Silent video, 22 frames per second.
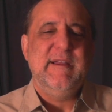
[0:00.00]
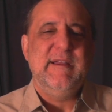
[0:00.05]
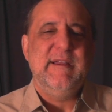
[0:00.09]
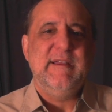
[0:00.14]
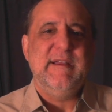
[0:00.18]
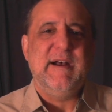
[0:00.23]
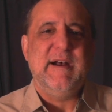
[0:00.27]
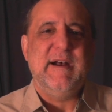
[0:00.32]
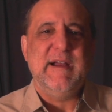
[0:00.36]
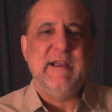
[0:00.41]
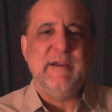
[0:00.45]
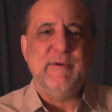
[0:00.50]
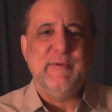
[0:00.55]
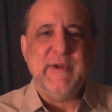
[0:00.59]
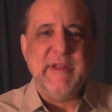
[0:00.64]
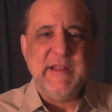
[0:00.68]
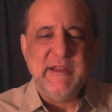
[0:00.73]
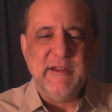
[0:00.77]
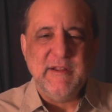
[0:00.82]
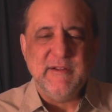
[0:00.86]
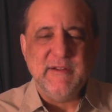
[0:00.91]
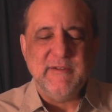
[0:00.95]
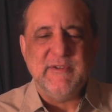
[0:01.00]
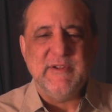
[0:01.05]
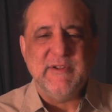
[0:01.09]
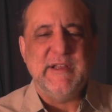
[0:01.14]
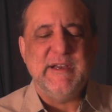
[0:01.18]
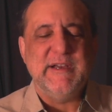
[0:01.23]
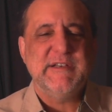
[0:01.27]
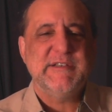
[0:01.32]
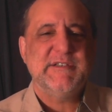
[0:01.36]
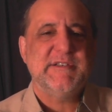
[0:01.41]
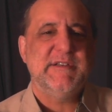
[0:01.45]
high radial
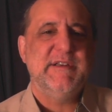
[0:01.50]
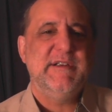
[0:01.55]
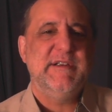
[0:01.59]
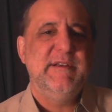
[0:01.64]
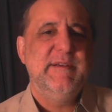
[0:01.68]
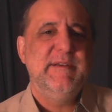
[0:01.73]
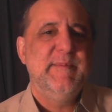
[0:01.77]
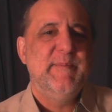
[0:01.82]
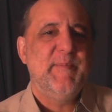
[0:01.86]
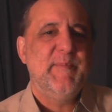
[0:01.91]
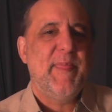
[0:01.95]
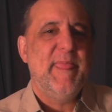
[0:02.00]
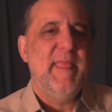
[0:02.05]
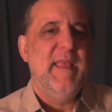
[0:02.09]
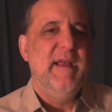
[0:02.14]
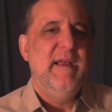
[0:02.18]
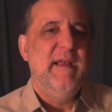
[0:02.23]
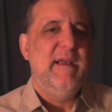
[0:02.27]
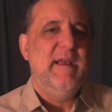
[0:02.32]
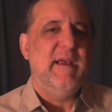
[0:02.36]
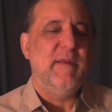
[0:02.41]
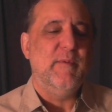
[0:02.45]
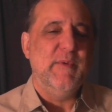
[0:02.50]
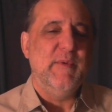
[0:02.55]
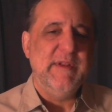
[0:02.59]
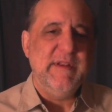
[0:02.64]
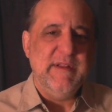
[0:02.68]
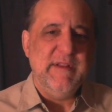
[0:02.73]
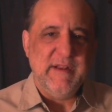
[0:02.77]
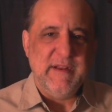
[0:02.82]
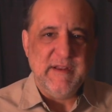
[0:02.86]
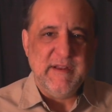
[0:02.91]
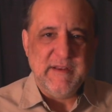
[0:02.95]
velocity, and we
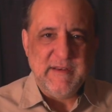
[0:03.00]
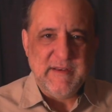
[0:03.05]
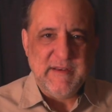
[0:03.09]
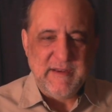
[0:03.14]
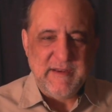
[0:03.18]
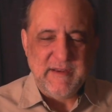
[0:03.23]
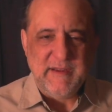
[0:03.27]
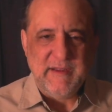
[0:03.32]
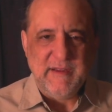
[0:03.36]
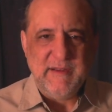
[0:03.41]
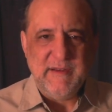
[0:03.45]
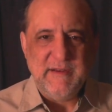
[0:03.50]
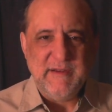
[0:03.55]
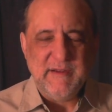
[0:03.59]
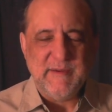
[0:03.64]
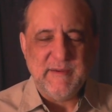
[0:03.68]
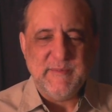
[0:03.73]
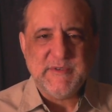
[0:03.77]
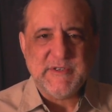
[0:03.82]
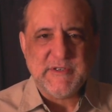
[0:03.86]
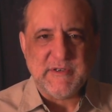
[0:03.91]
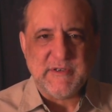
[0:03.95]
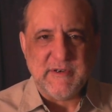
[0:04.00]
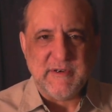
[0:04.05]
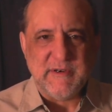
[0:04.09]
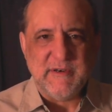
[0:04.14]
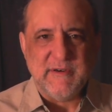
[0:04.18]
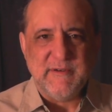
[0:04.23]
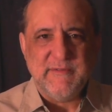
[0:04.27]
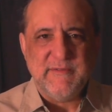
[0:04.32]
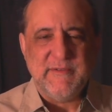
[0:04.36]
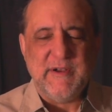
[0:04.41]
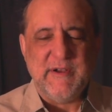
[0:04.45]
did indeed
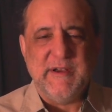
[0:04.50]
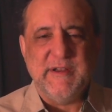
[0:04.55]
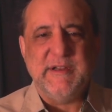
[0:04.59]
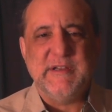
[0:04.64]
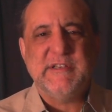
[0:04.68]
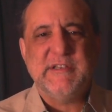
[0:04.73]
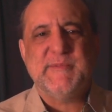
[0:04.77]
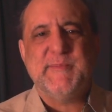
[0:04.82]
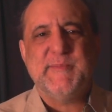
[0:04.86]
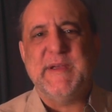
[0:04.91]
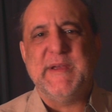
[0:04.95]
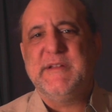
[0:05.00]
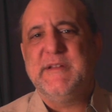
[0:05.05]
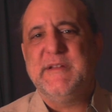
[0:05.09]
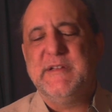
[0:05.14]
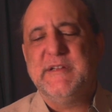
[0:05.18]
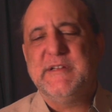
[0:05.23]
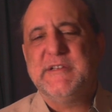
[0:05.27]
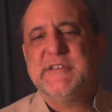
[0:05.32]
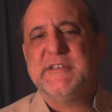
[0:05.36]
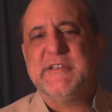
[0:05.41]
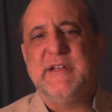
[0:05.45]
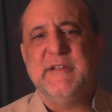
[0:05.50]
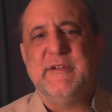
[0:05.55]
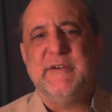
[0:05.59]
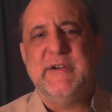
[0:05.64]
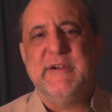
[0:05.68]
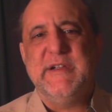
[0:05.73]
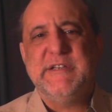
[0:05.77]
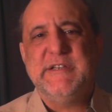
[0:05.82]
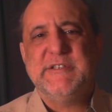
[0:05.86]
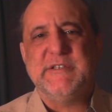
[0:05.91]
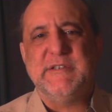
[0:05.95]
observe unexpected
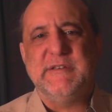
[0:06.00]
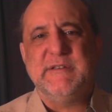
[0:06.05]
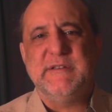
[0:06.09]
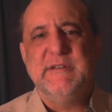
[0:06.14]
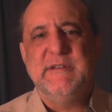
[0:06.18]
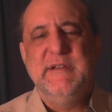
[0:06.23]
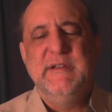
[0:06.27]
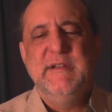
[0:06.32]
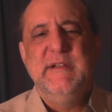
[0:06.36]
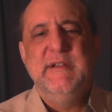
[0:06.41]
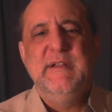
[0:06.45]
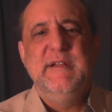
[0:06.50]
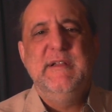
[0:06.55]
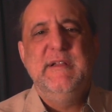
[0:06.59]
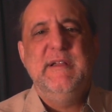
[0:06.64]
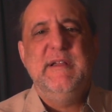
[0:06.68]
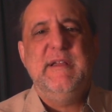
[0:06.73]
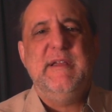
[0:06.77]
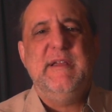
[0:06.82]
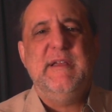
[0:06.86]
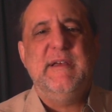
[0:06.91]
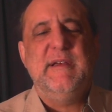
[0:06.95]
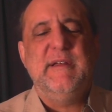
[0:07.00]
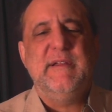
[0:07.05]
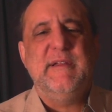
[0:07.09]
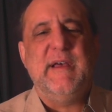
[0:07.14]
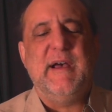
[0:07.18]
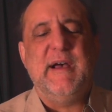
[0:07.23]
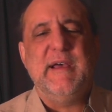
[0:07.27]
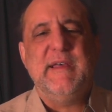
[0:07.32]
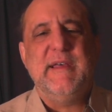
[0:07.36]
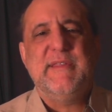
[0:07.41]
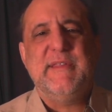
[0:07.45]
acceleration. And
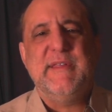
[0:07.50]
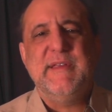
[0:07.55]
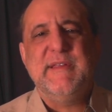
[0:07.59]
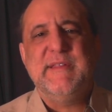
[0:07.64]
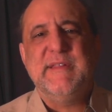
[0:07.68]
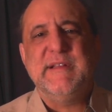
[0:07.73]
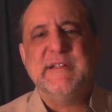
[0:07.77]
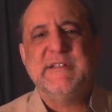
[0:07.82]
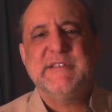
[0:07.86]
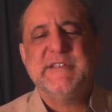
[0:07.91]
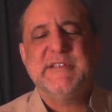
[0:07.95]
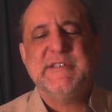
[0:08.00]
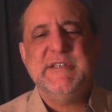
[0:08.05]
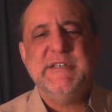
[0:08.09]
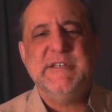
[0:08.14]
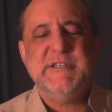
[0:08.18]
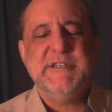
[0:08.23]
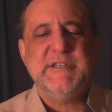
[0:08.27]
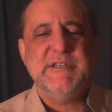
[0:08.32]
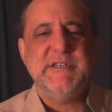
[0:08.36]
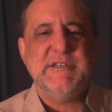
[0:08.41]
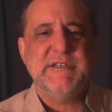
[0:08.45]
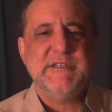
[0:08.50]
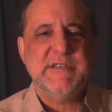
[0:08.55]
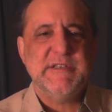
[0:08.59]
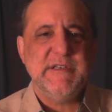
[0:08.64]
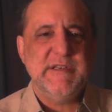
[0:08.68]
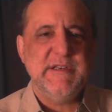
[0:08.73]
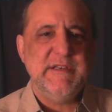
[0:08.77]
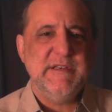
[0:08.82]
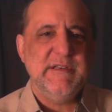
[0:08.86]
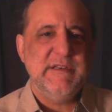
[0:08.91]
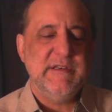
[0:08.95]
I think that
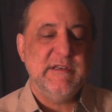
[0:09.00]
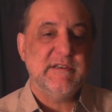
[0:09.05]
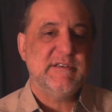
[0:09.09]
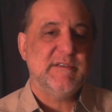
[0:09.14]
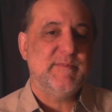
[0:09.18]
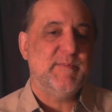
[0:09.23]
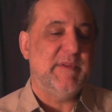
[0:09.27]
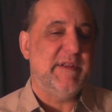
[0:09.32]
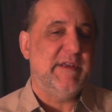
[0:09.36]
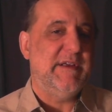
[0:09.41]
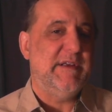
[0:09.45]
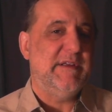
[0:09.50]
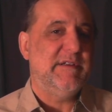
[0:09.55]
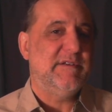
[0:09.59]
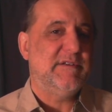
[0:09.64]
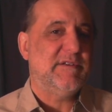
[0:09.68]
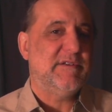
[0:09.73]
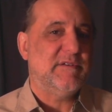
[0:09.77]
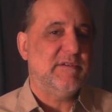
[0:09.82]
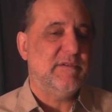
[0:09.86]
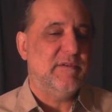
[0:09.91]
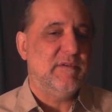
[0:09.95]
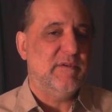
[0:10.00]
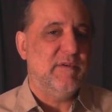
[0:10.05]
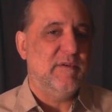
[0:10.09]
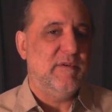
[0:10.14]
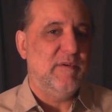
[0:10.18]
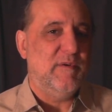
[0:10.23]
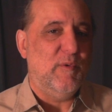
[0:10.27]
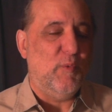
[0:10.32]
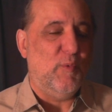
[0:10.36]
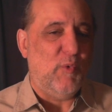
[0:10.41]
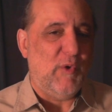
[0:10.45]
CGC explains
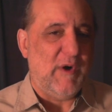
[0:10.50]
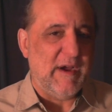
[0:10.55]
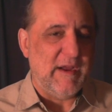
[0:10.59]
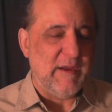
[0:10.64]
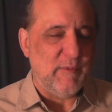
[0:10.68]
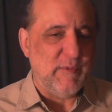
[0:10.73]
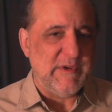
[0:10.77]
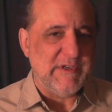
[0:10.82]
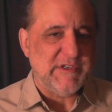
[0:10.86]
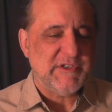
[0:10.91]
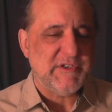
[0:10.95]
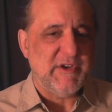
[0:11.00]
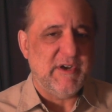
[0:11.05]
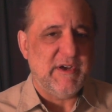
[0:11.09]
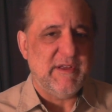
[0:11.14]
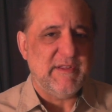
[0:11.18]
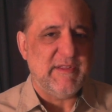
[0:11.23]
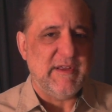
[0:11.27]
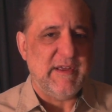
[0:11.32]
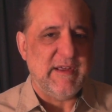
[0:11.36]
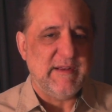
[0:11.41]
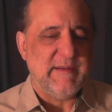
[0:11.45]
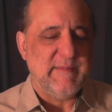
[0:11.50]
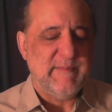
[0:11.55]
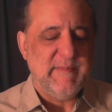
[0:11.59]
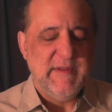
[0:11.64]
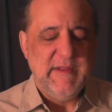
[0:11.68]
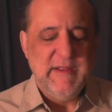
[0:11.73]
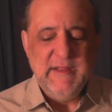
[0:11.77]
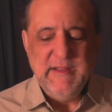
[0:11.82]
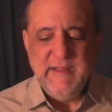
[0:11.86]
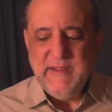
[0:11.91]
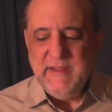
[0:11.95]
why we saw that.
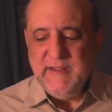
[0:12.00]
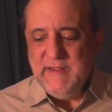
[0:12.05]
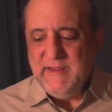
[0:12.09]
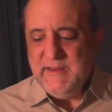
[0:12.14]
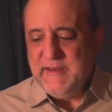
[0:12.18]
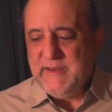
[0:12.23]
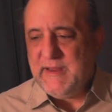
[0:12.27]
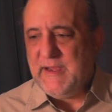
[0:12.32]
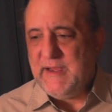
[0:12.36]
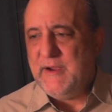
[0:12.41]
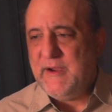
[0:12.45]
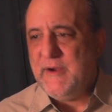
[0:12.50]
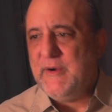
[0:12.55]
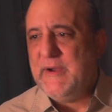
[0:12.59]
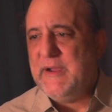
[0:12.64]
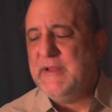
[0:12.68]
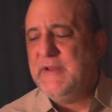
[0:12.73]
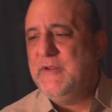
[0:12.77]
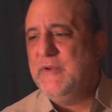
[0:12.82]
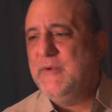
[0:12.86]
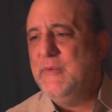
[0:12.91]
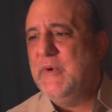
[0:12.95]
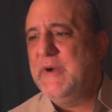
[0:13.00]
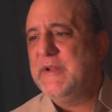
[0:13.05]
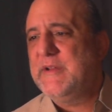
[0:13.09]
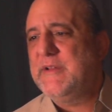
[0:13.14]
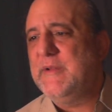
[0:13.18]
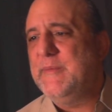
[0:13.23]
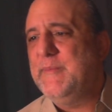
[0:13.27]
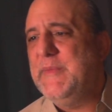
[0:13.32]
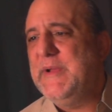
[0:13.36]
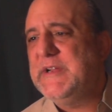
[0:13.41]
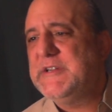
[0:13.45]
Now, I do want
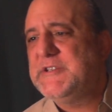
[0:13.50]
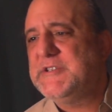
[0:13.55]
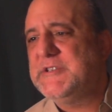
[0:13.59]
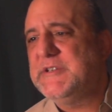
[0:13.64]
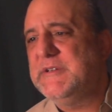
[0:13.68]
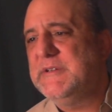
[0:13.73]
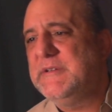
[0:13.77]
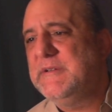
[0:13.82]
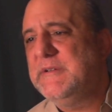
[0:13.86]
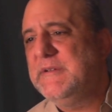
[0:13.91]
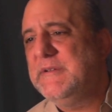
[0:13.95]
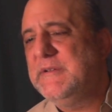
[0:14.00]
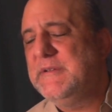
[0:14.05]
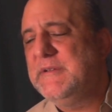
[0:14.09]
to mention,